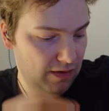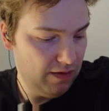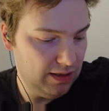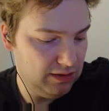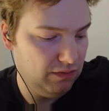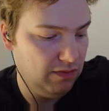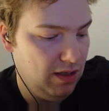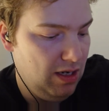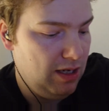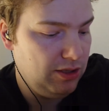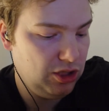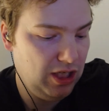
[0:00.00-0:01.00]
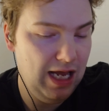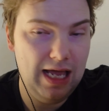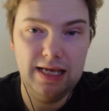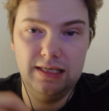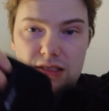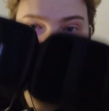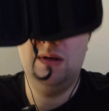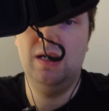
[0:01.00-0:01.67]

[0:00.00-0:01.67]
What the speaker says: Thanks to the large case,